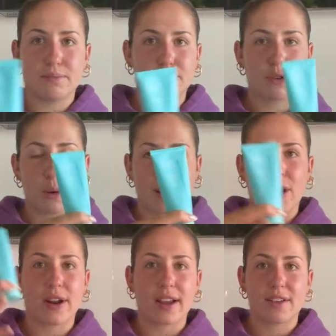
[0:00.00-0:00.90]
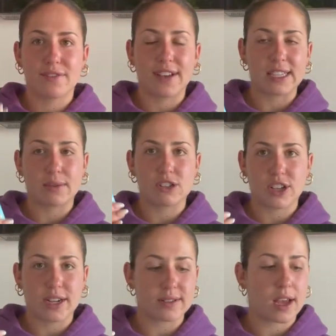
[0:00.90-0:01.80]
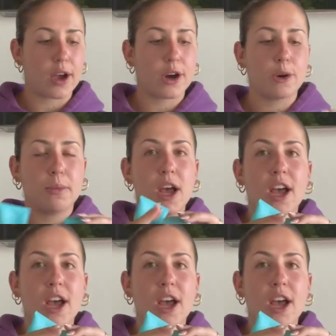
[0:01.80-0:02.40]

probiotic face wash that I use at home,